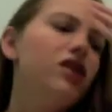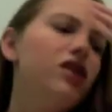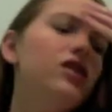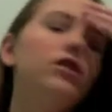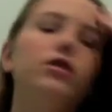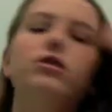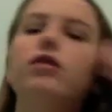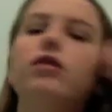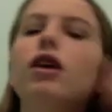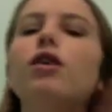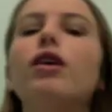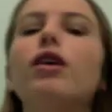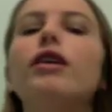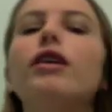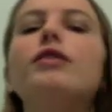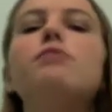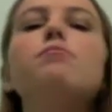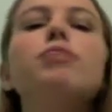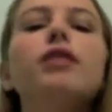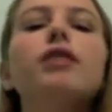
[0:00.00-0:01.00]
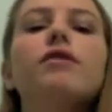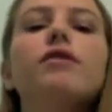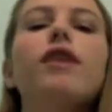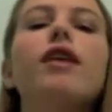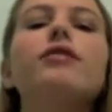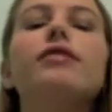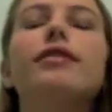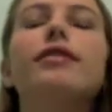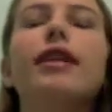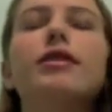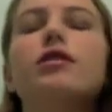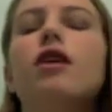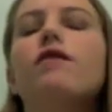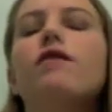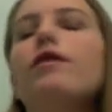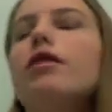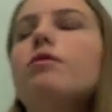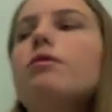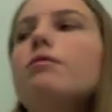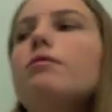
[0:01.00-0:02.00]
So I didn't believe her. I was like, that's not
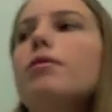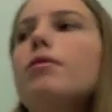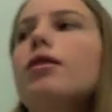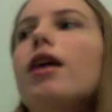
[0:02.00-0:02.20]
Rita Weber.